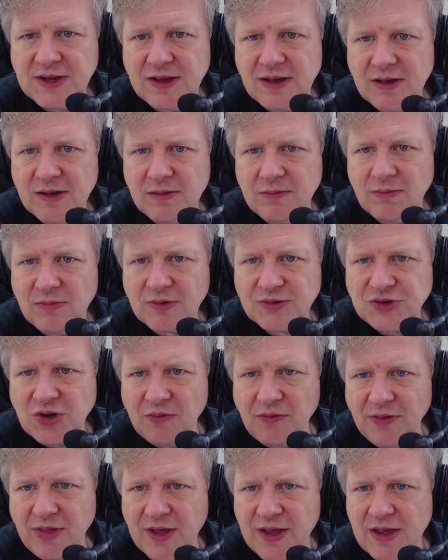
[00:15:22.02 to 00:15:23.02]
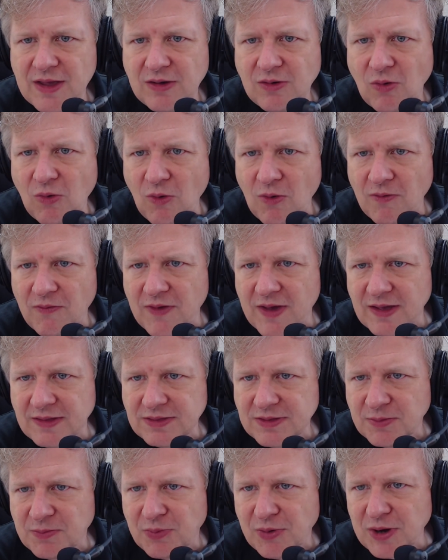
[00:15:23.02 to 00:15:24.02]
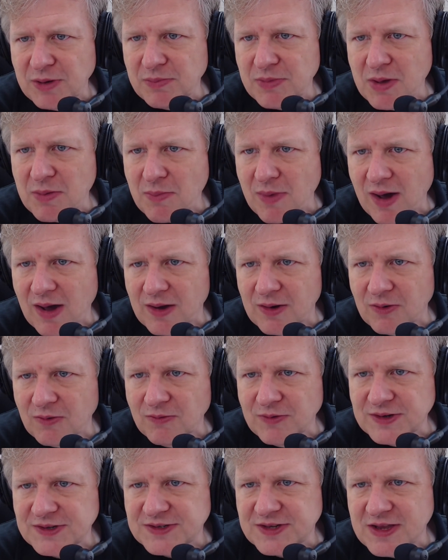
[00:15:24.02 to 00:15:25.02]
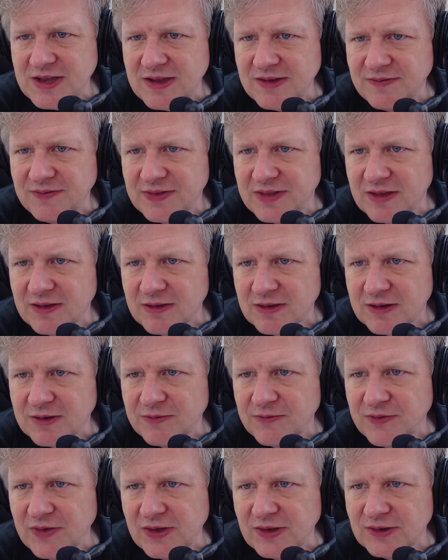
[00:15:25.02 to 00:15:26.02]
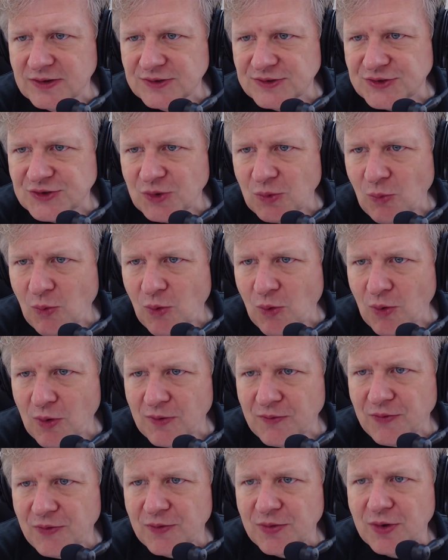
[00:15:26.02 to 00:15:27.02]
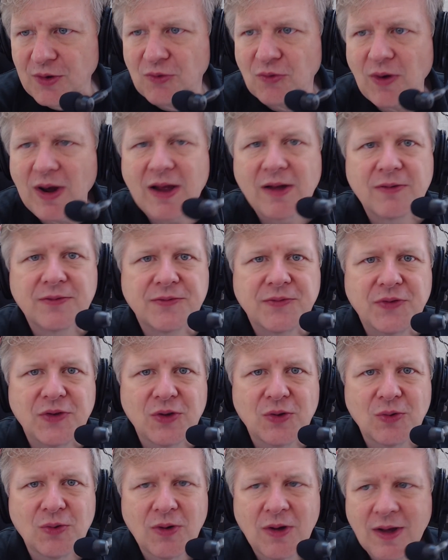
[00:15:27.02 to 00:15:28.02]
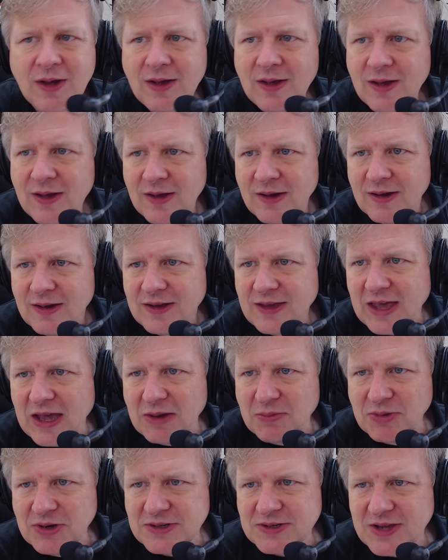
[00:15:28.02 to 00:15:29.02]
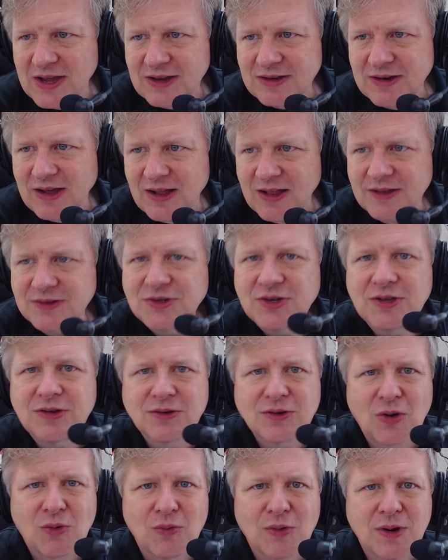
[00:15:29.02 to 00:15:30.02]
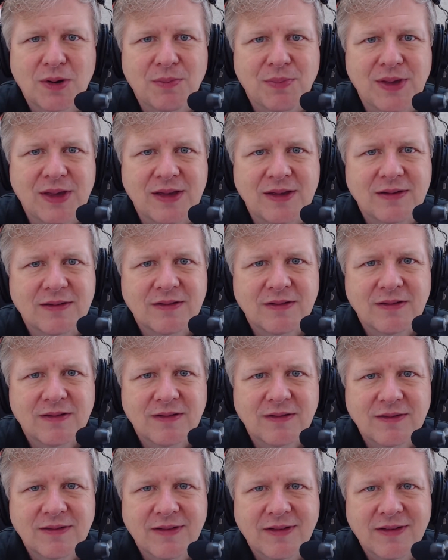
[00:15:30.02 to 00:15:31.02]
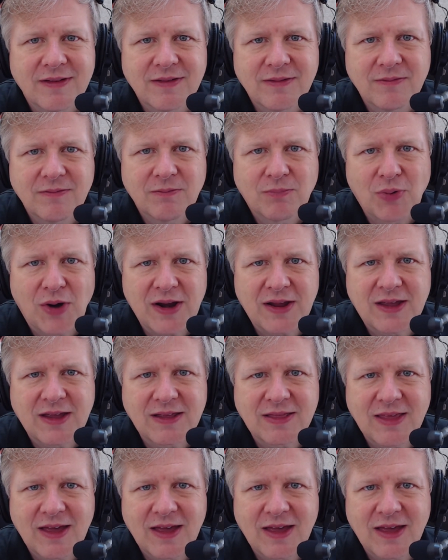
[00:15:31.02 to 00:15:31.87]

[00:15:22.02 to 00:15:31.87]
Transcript: Chevrolet Corvette, the premium model, received the Convenience Award for the ground view camera technology. You don't want to be breaking